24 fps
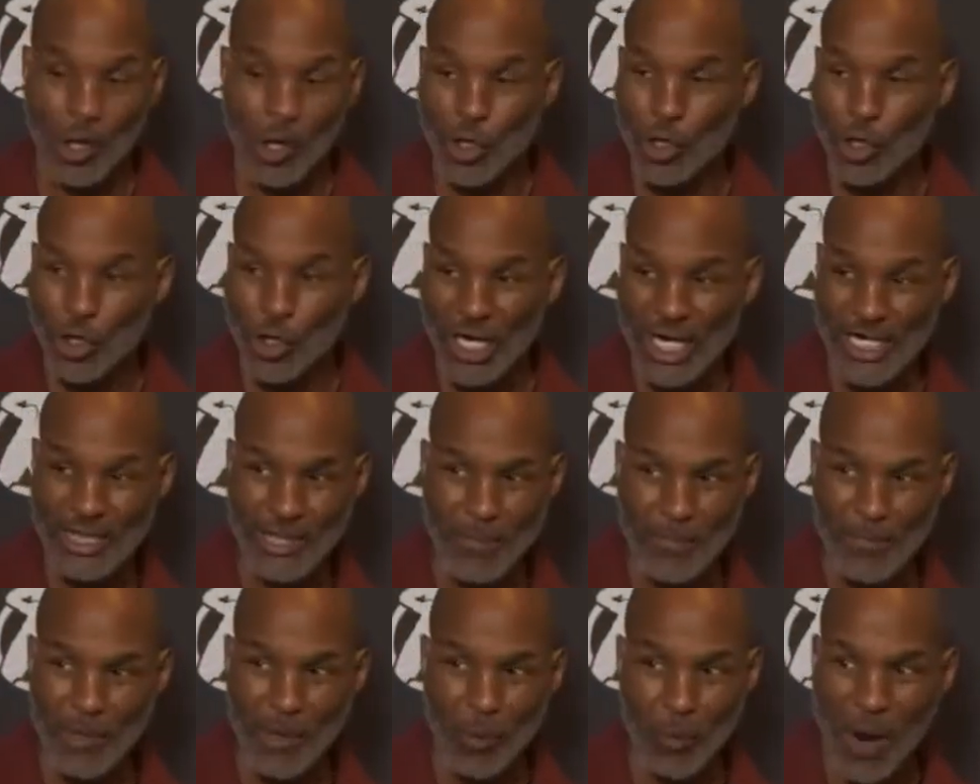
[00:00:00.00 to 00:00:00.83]
Look at
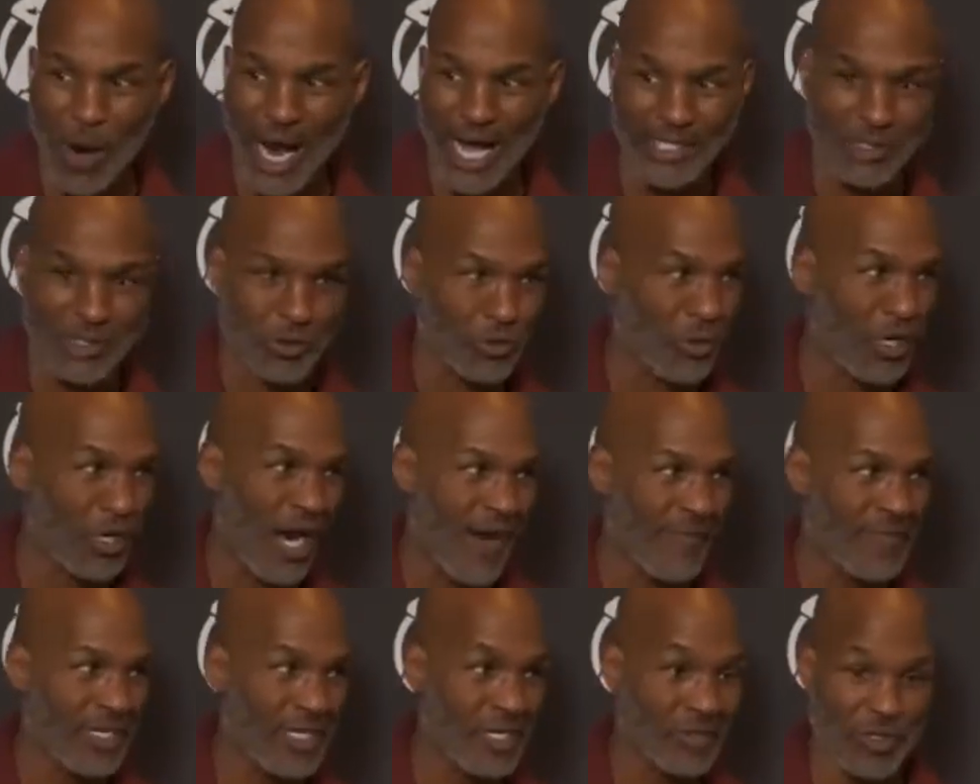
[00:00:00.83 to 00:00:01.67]
the memoirs on
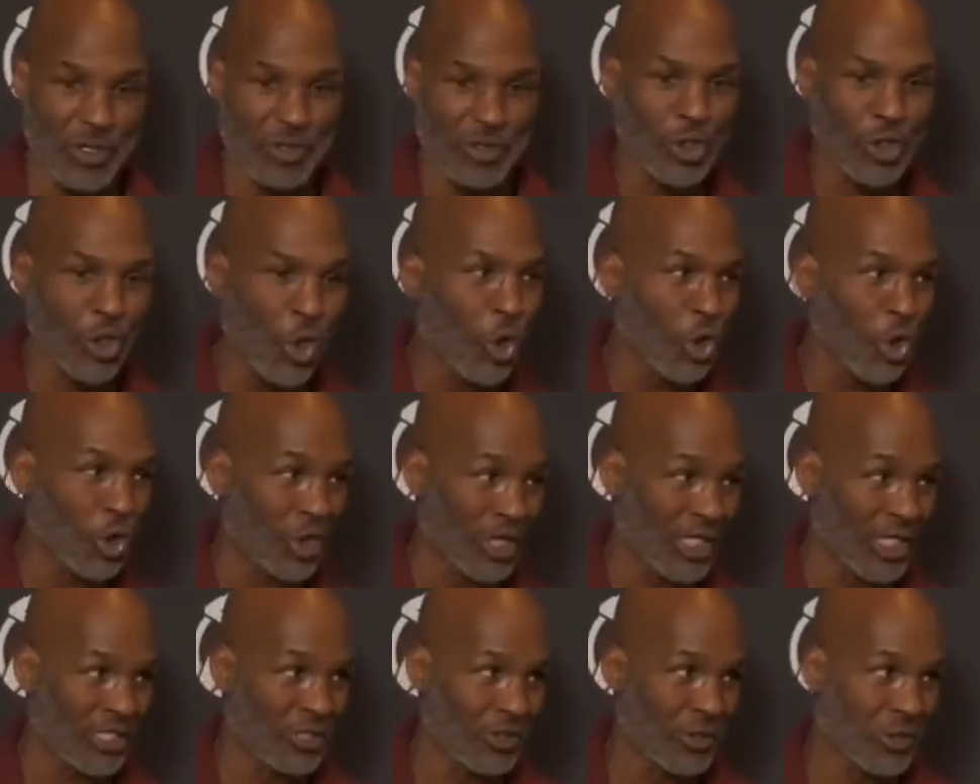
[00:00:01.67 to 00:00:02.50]
every,
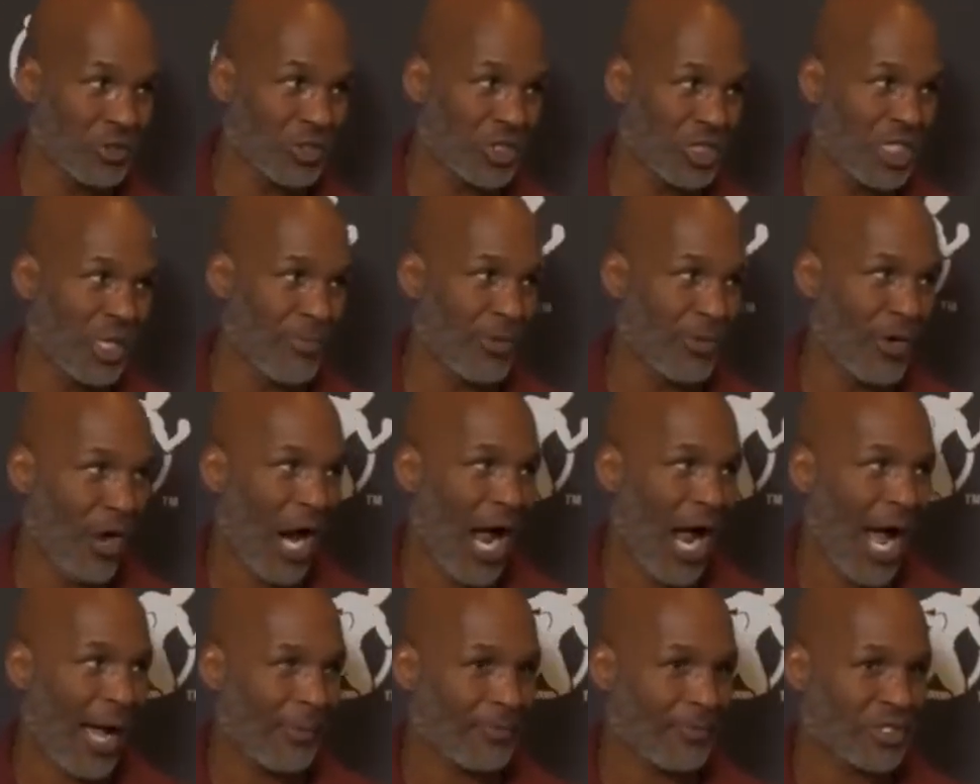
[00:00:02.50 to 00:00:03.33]
Google it, and you'll see
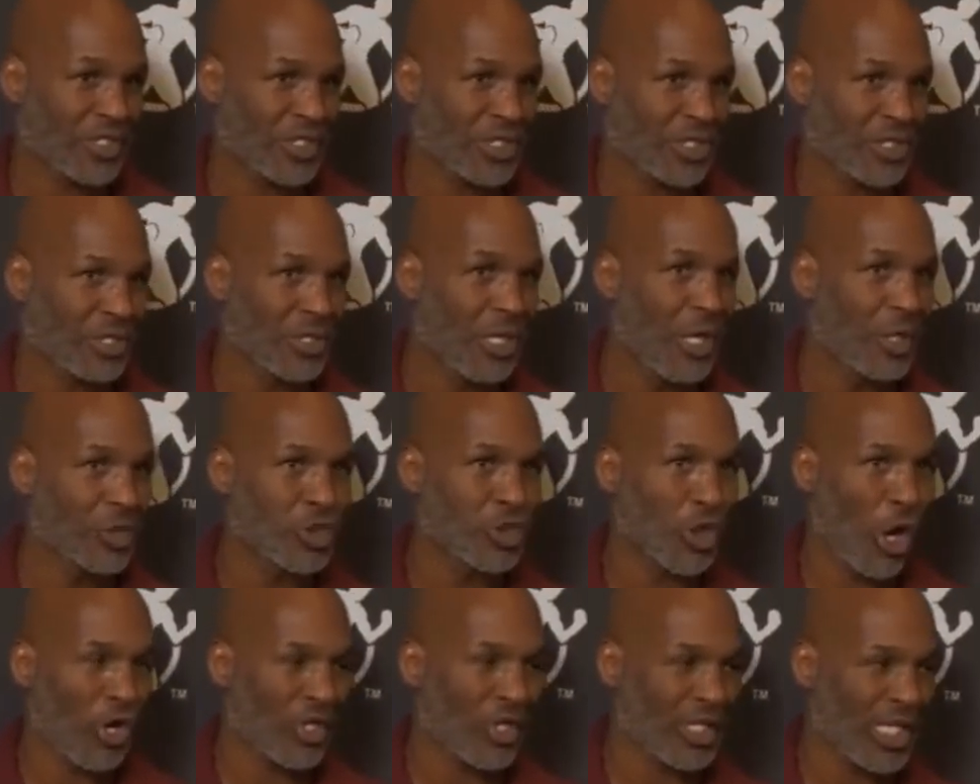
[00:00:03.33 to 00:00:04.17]
Bernard Hopkins
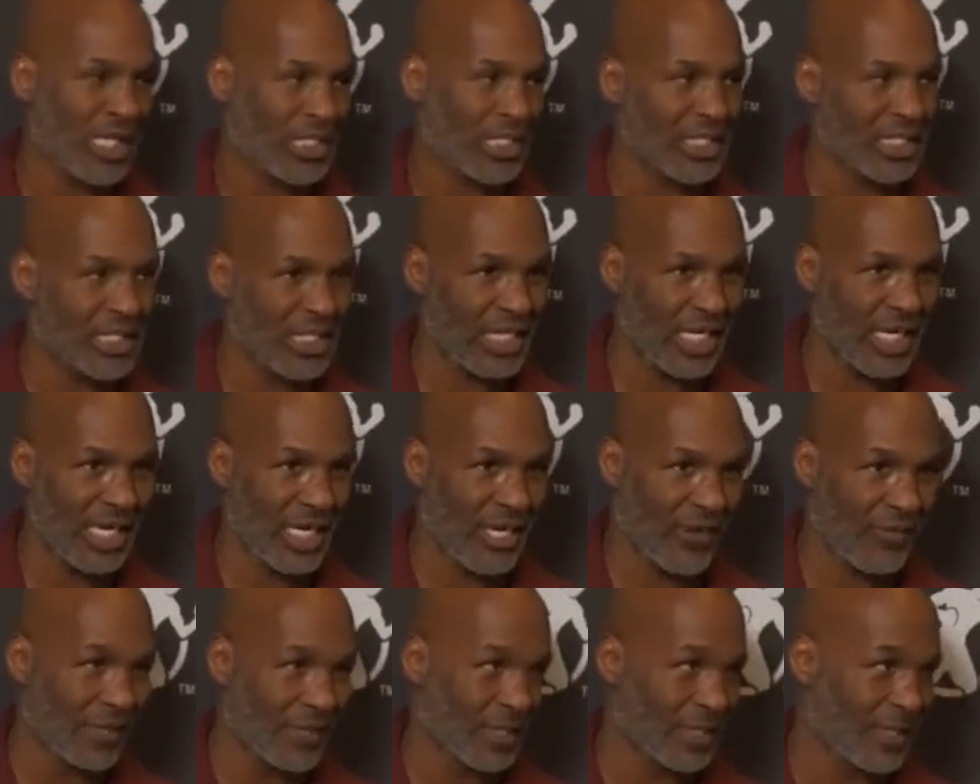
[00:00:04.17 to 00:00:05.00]
talked at the Senate
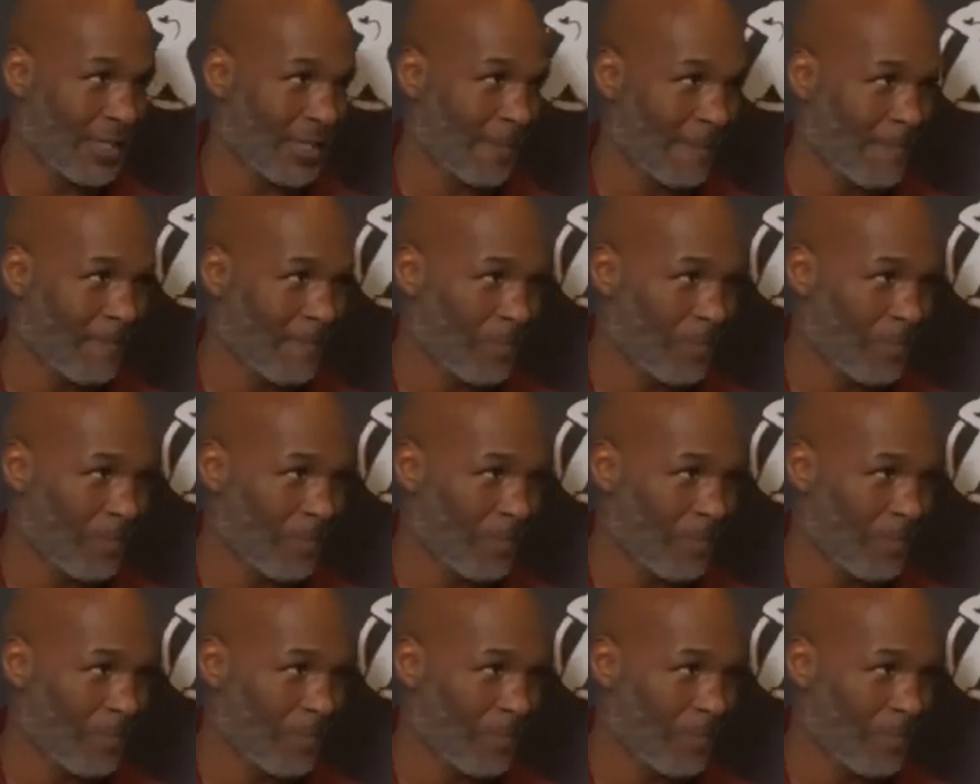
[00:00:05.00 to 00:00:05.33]
hearings.